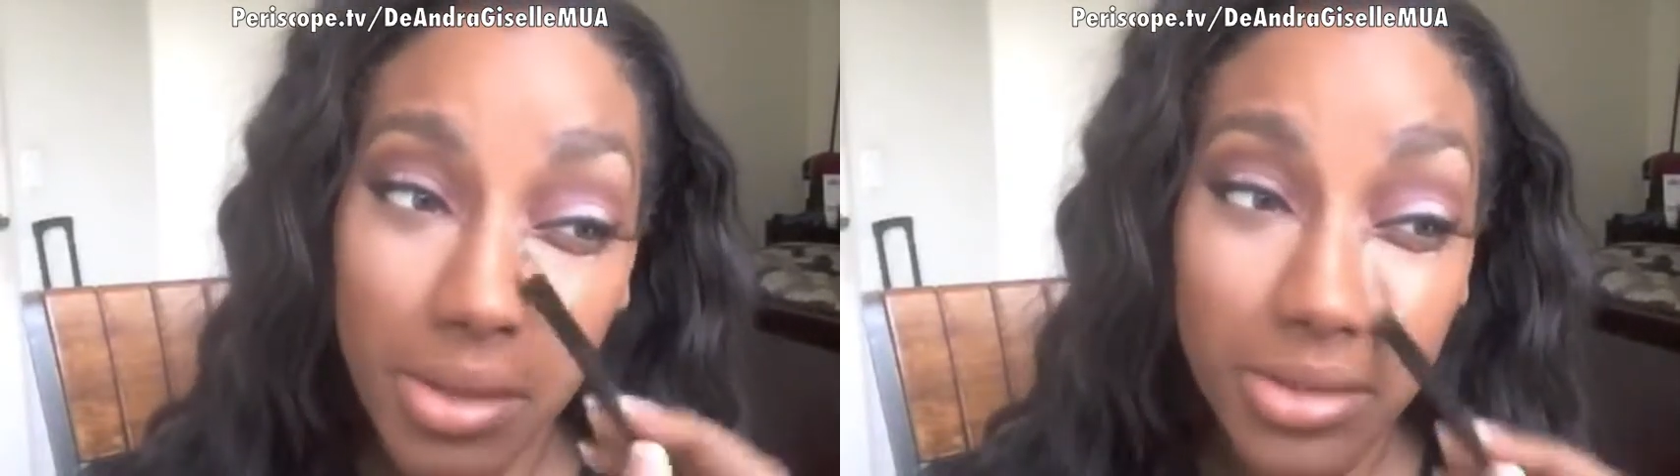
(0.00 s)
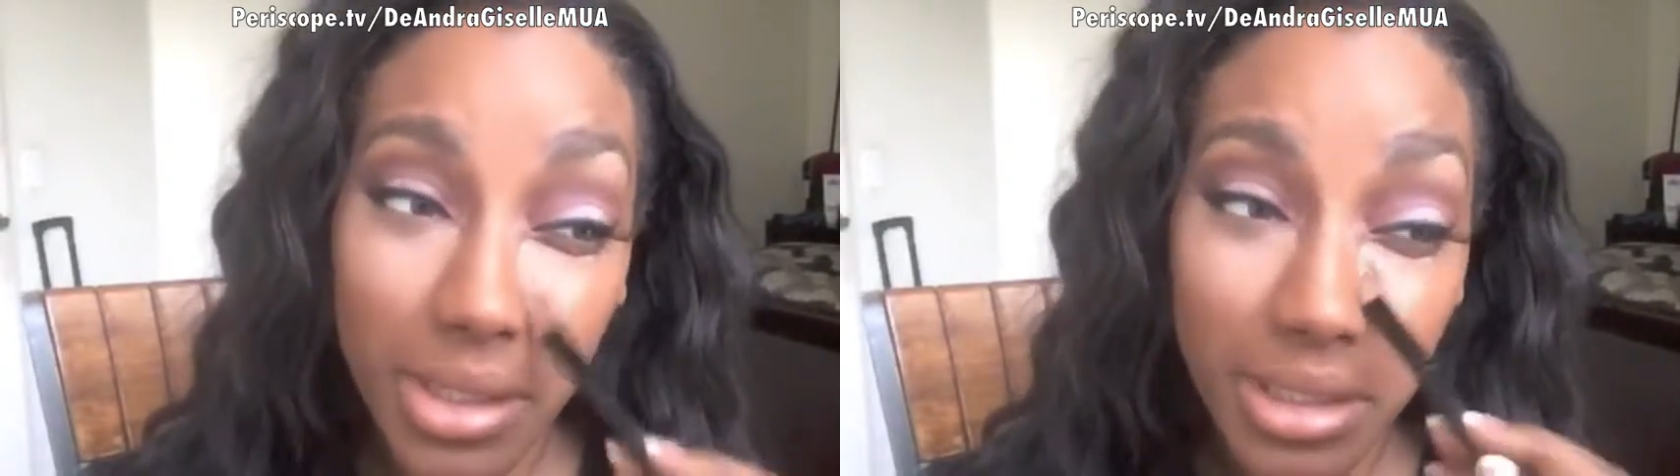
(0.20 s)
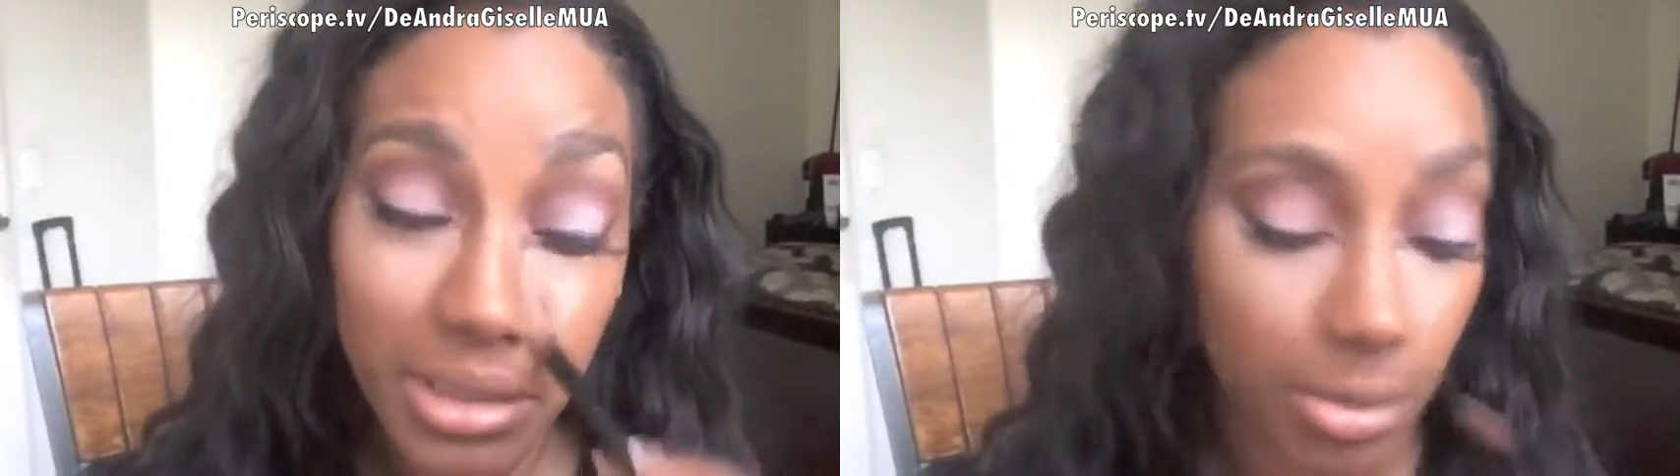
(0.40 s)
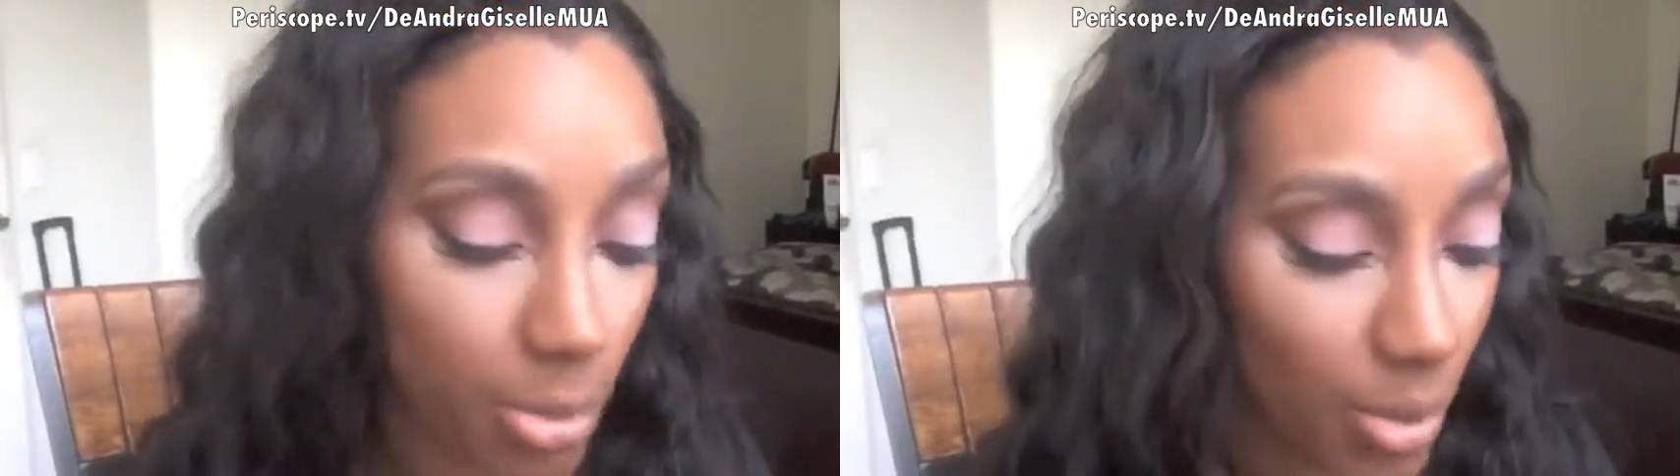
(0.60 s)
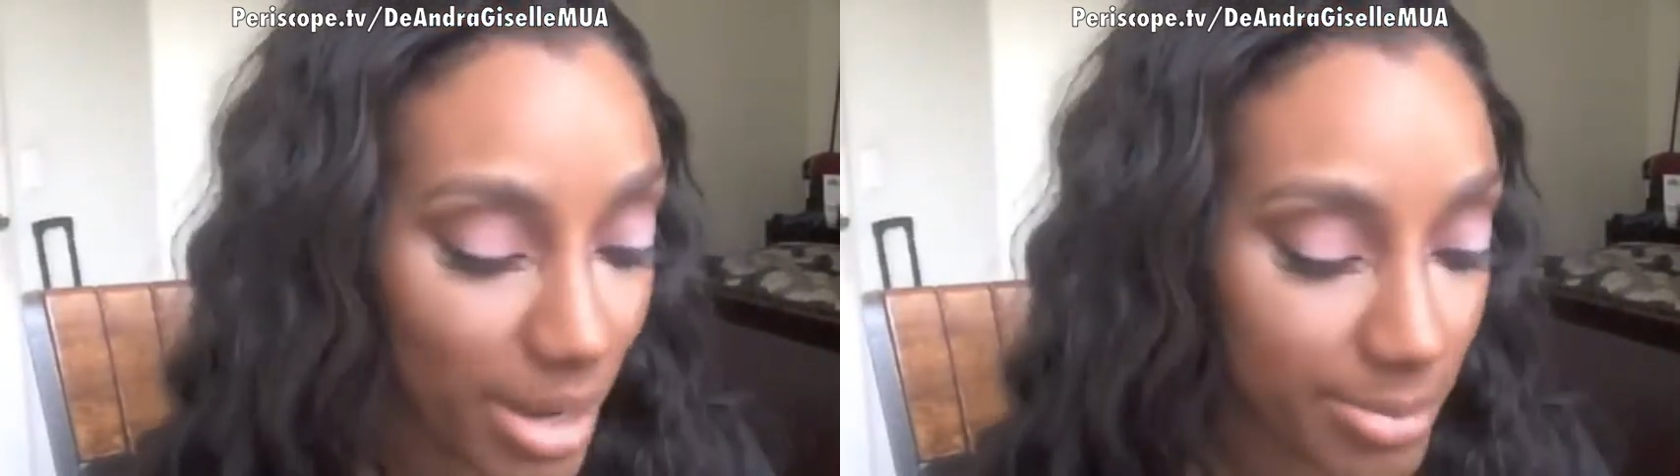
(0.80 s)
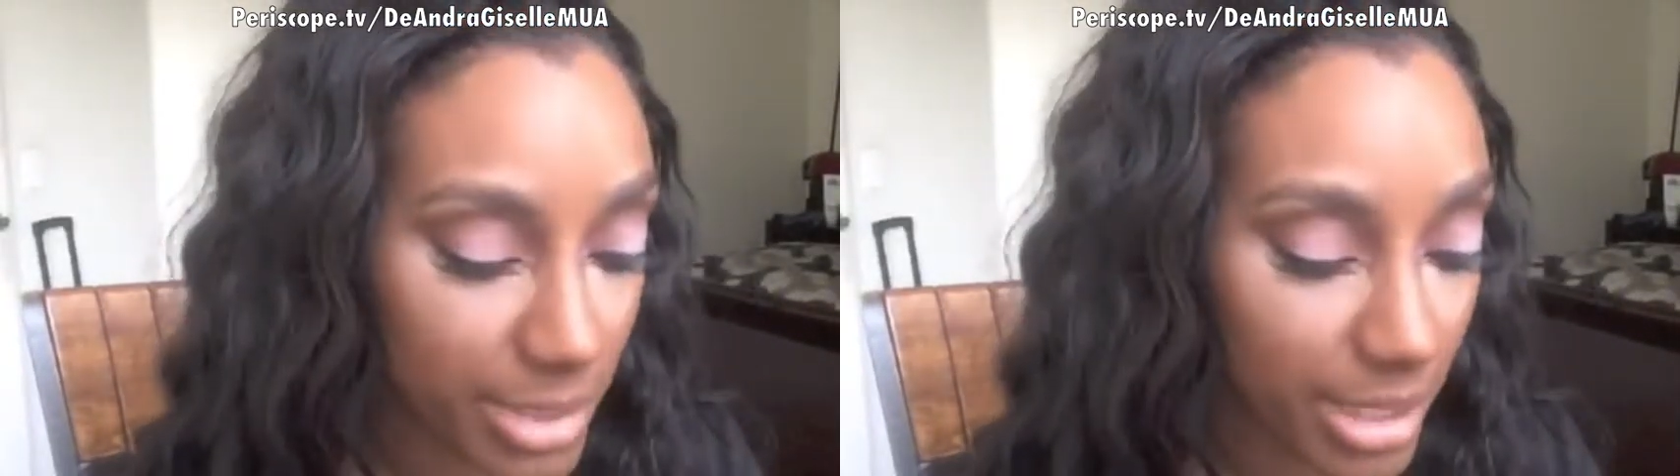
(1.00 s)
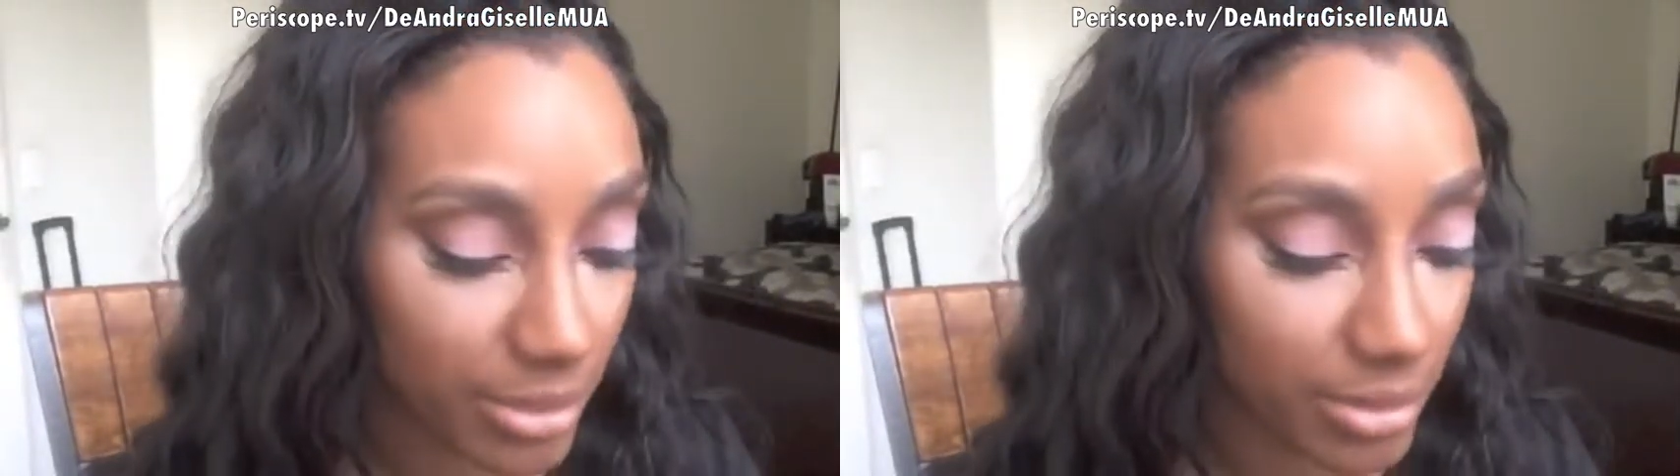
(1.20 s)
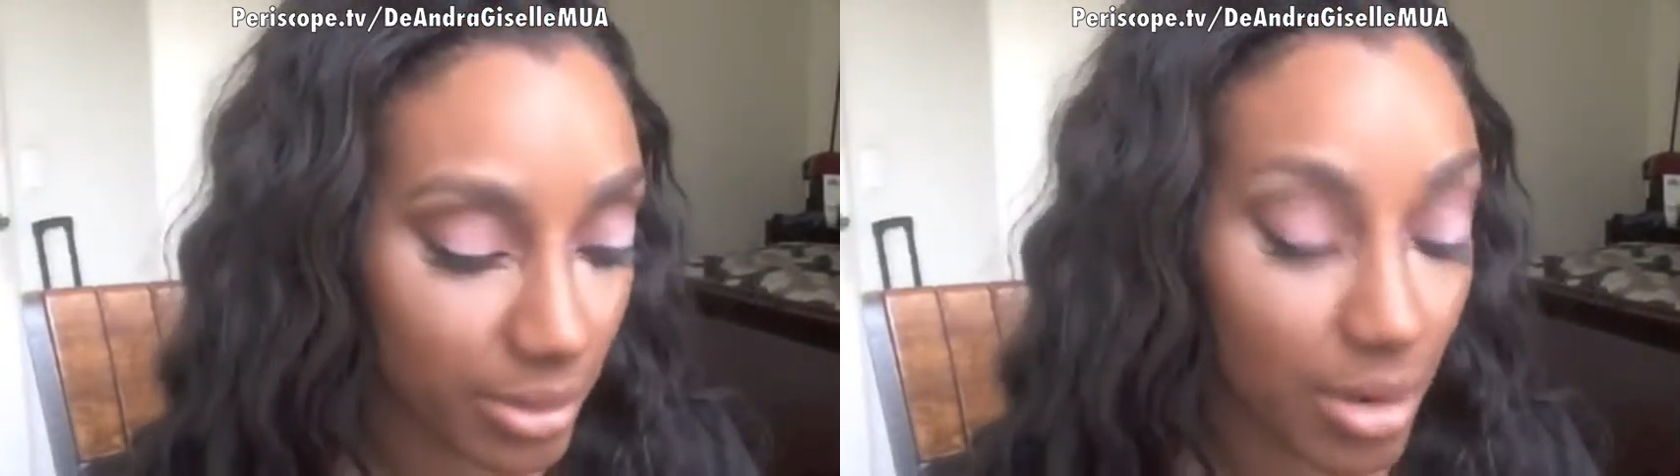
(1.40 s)
So I end up wiping
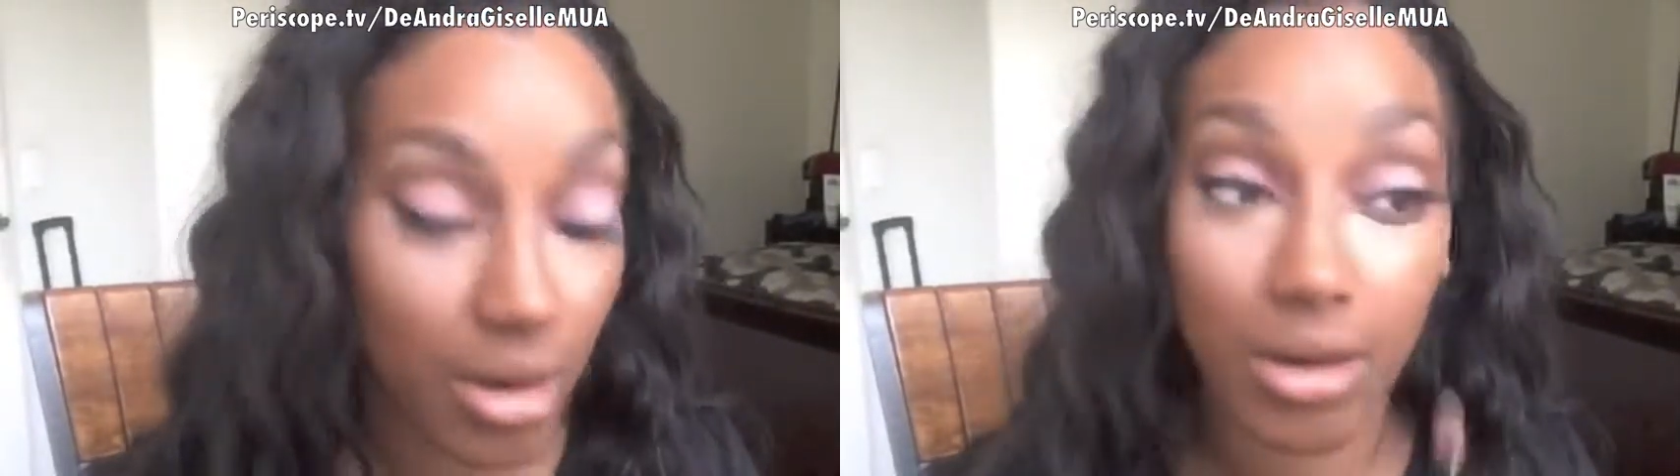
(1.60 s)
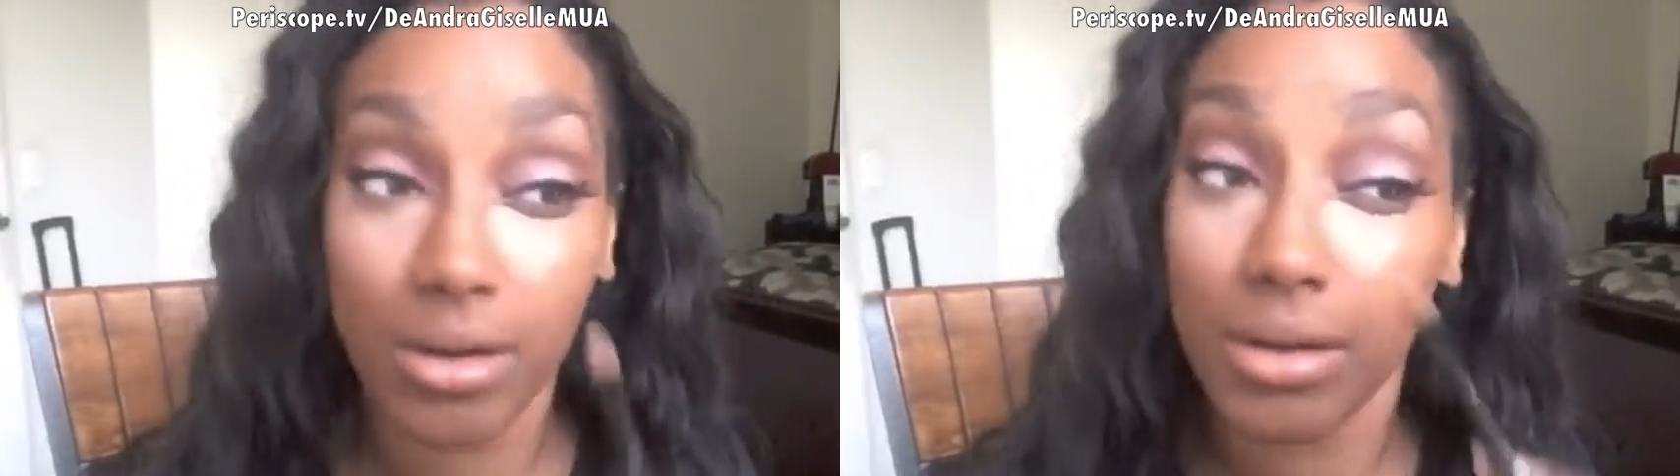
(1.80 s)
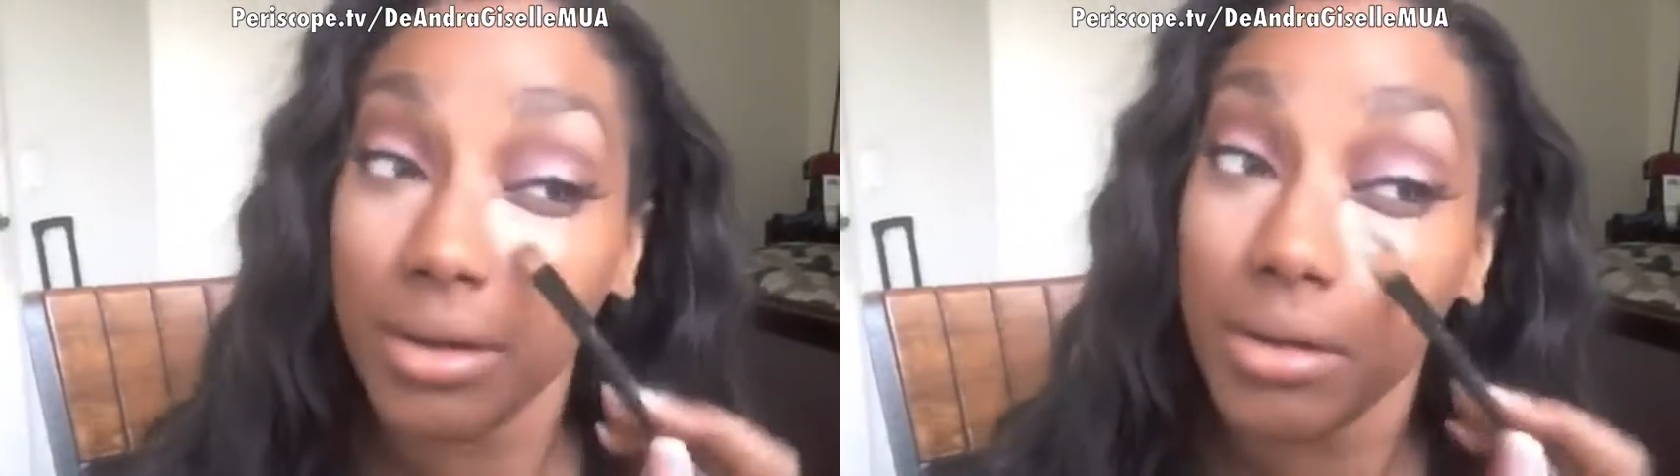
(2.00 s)
out uh,